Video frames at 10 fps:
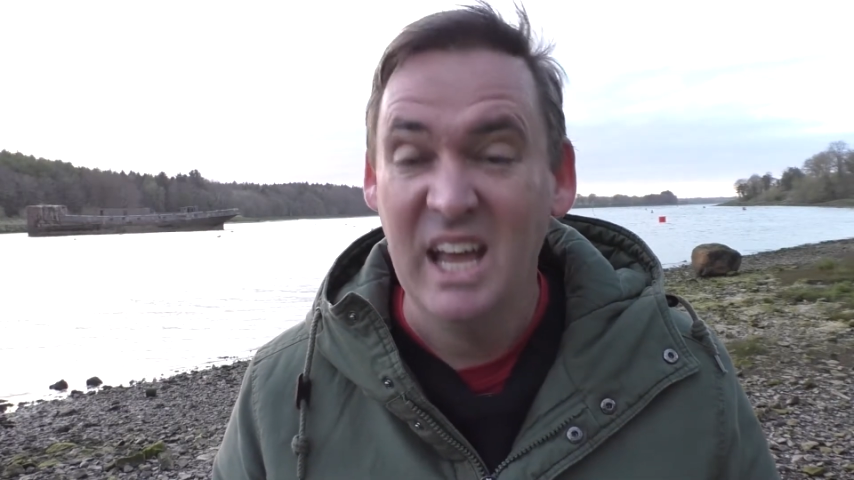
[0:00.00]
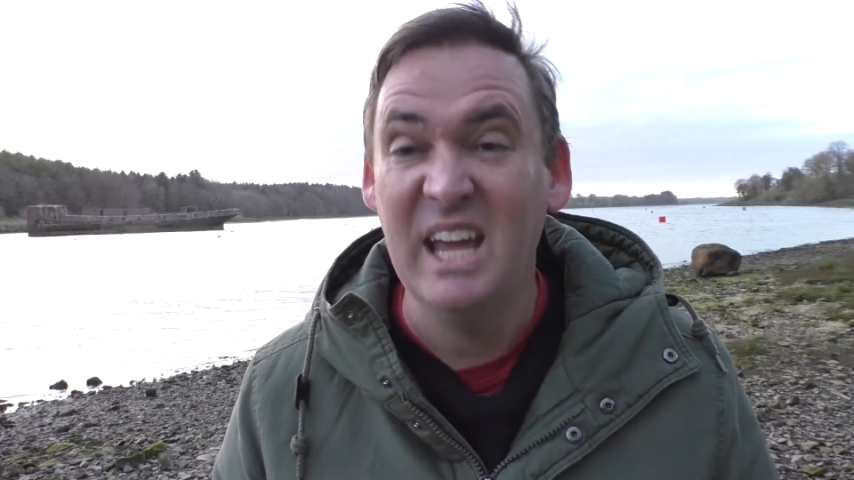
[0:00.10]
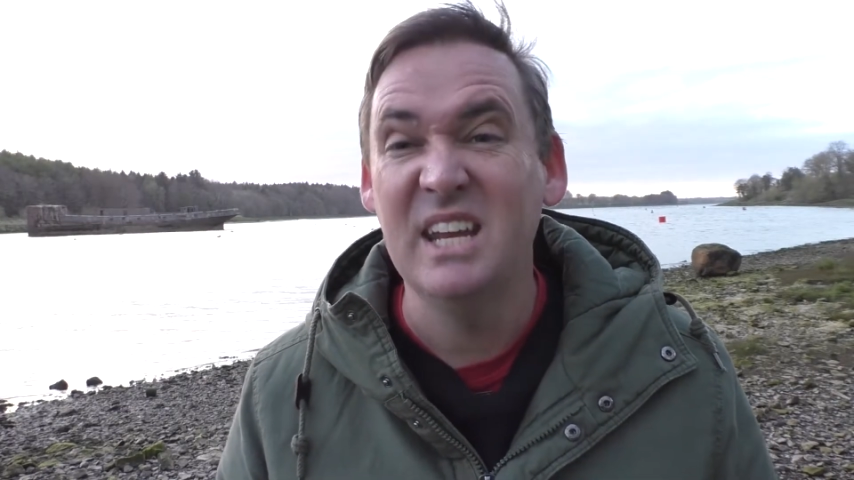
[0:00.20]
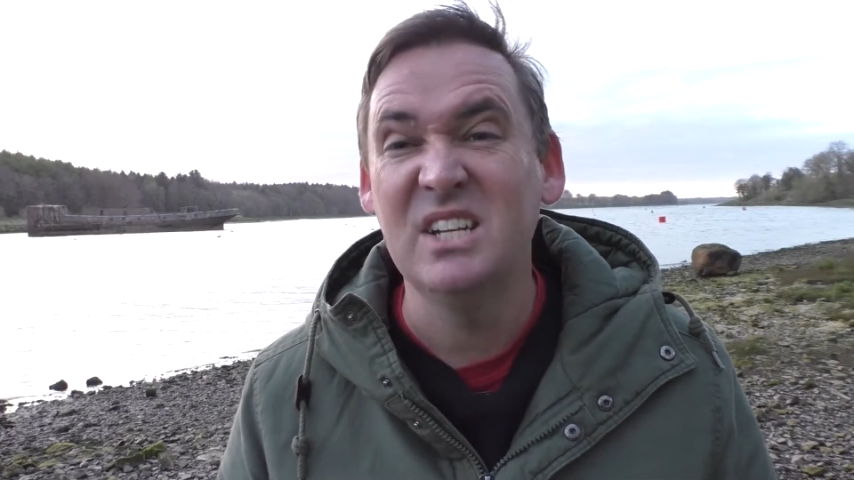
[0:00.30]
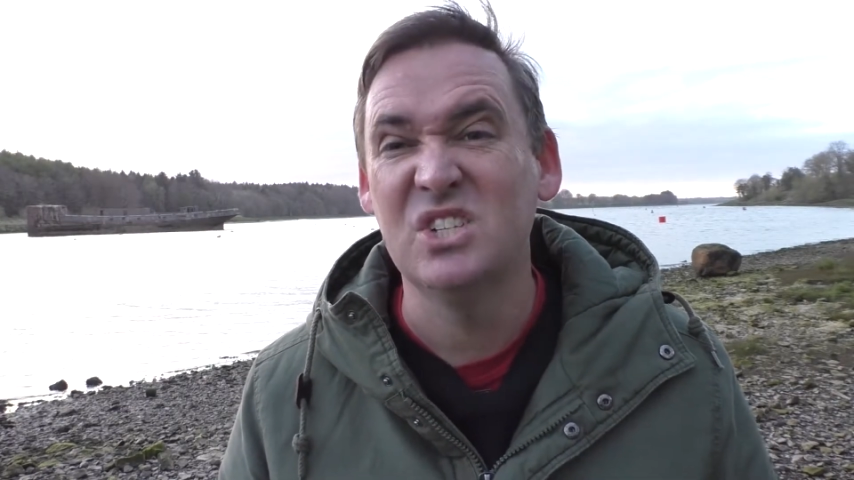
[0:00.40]
He
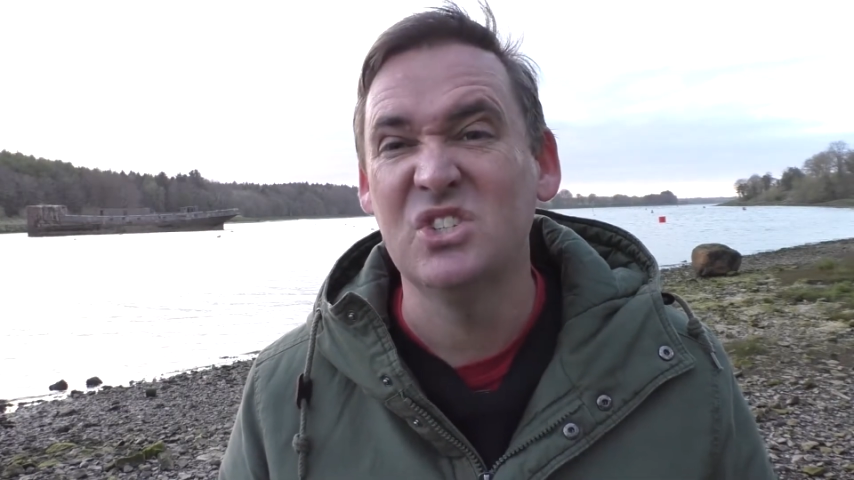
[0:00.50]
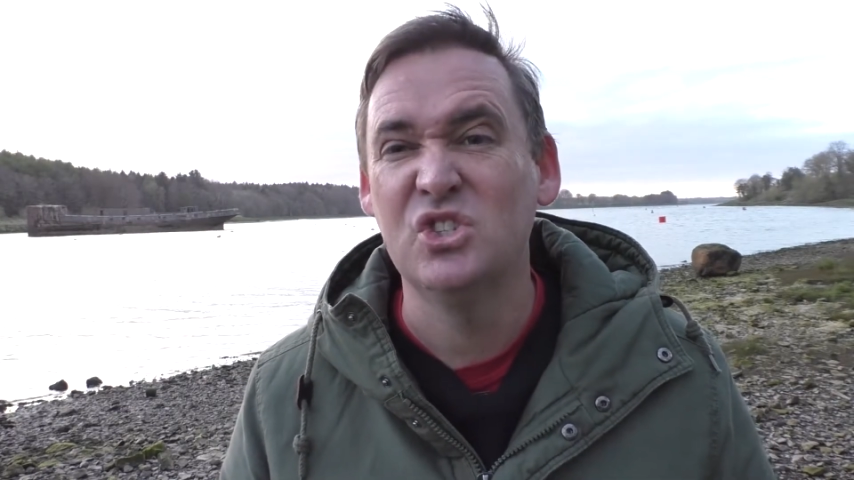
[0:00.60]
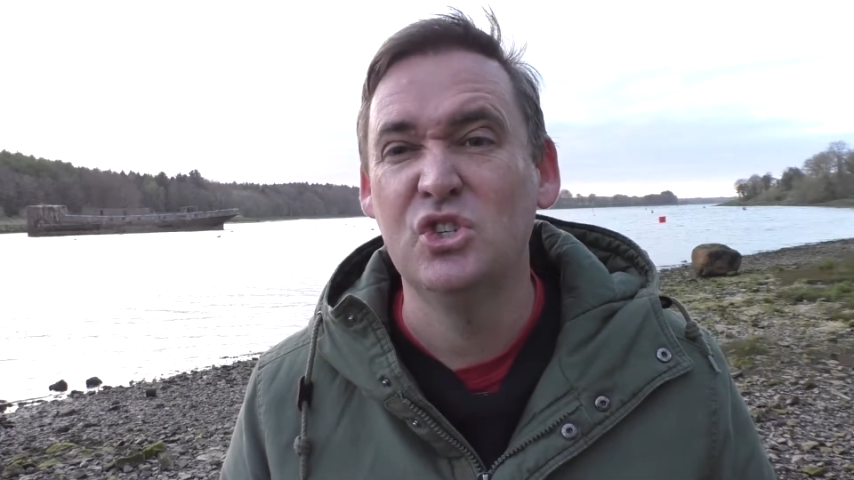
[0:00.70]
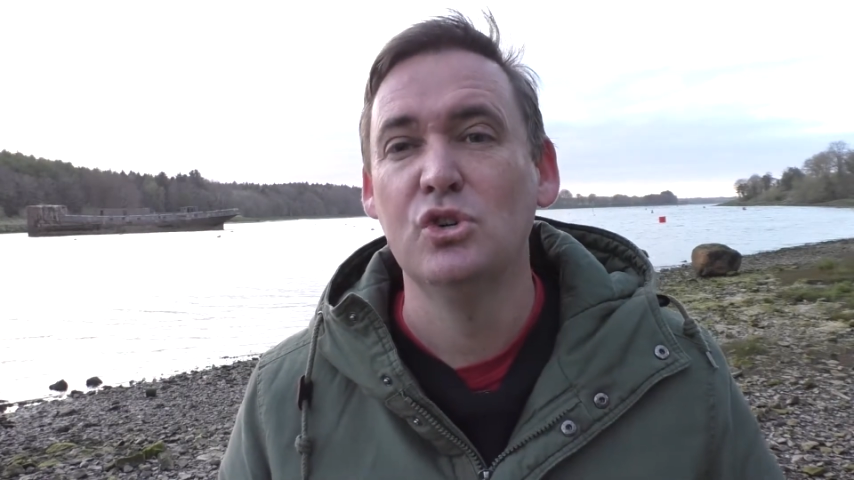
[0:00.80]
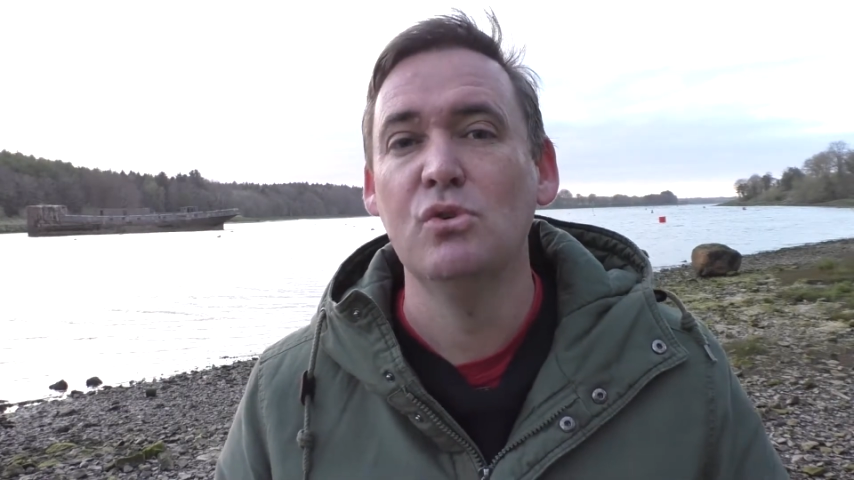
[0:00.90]
didn't just
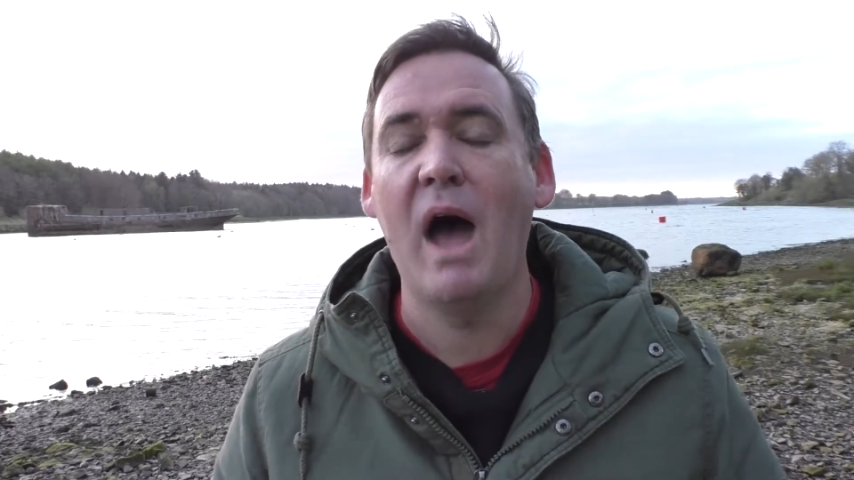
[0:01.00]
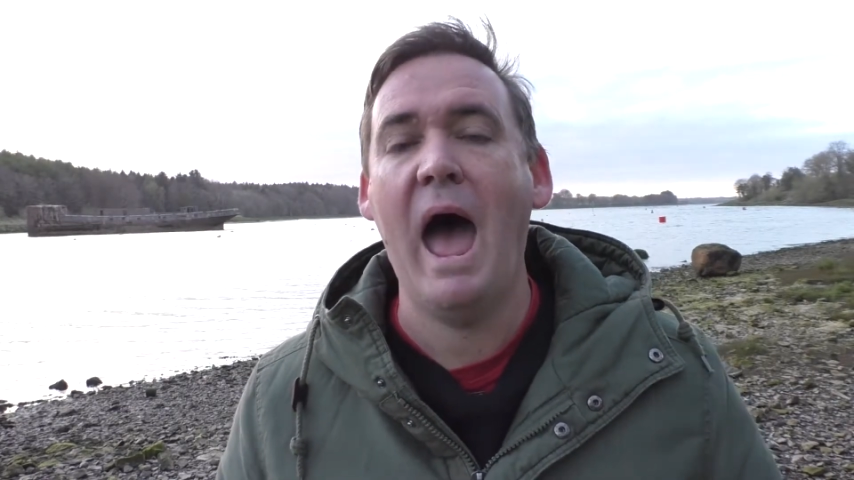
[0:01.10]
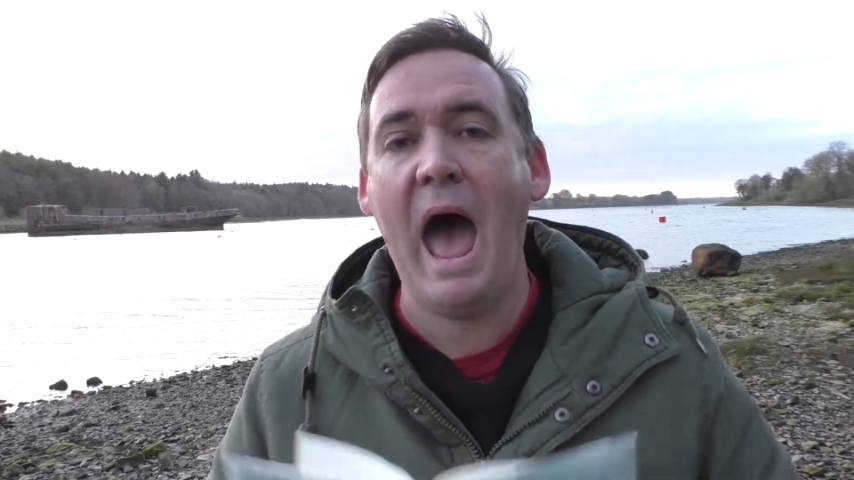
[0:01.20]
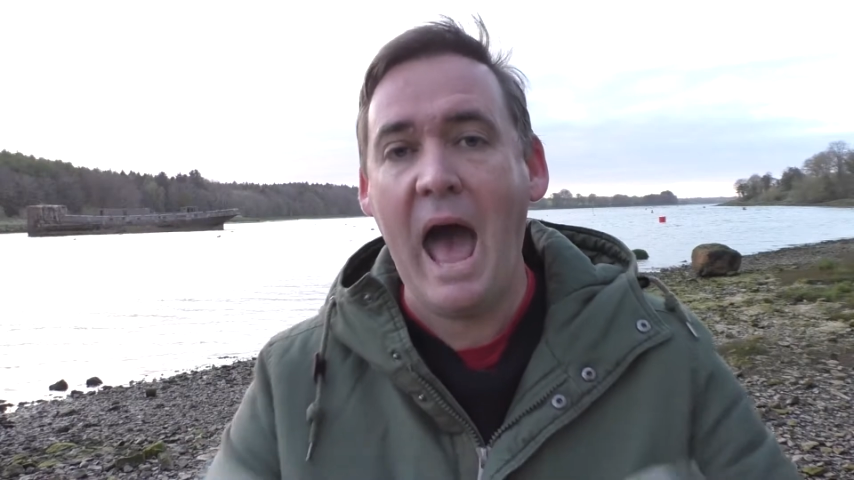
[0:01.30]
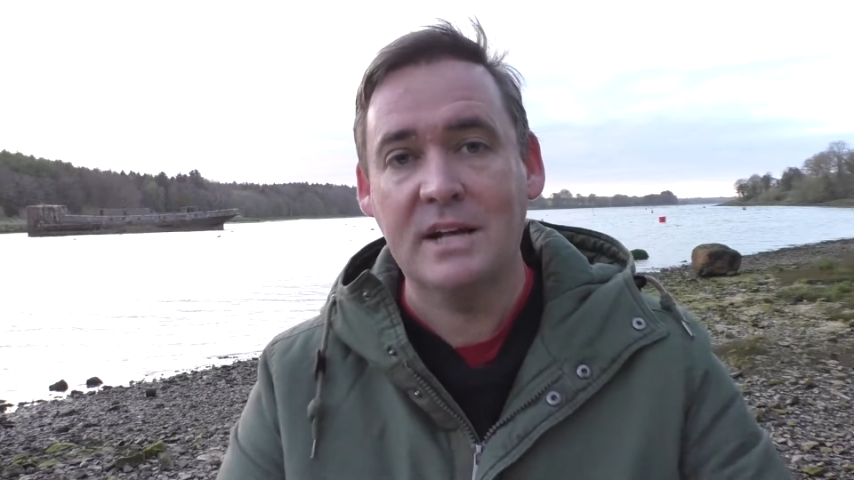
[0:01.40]
do
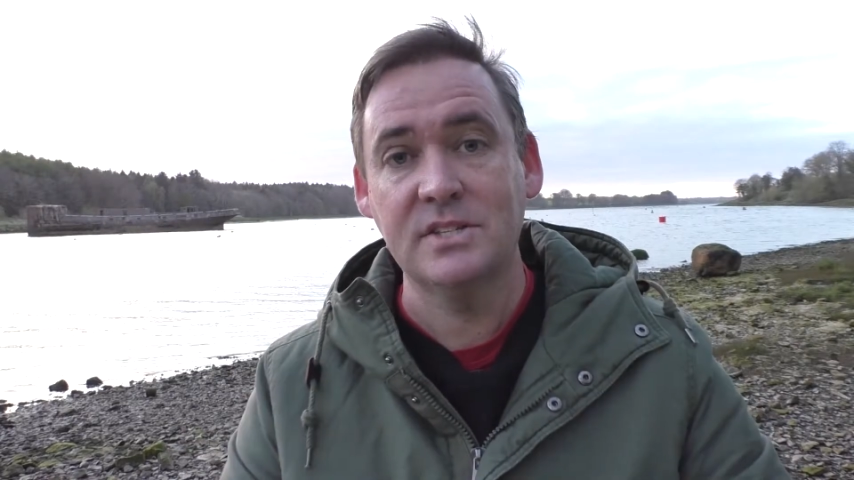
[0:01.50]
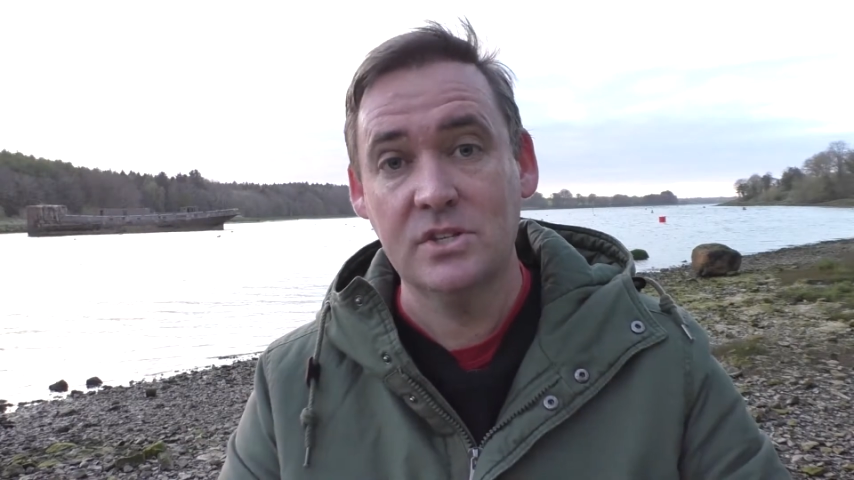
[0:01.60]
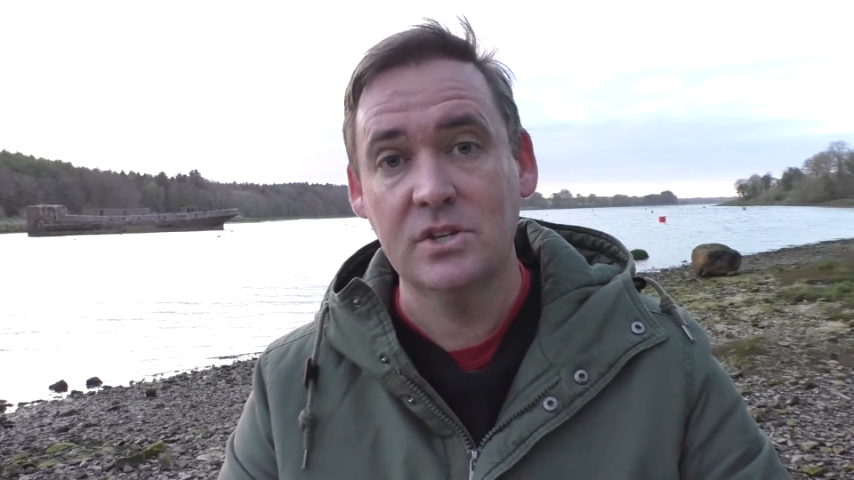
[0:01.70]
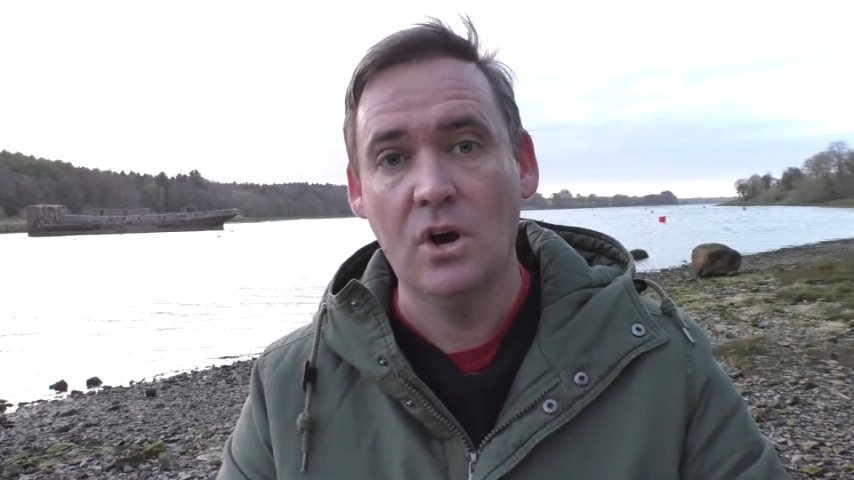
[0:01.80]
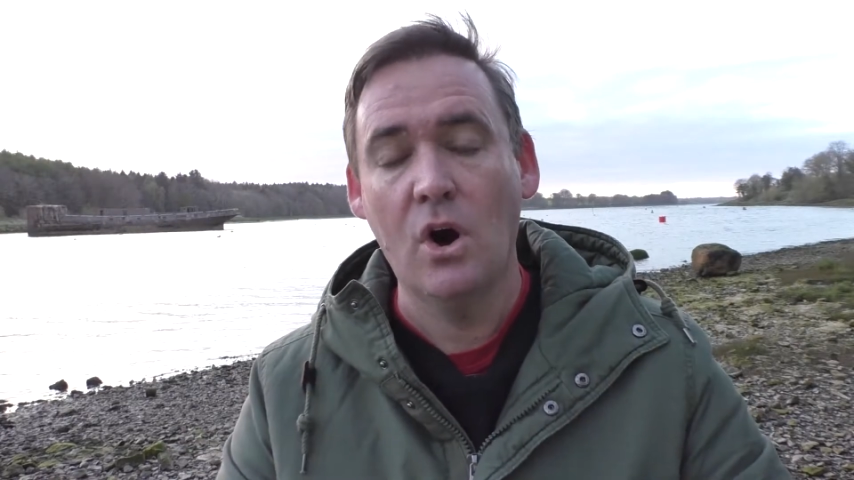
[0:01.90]
acts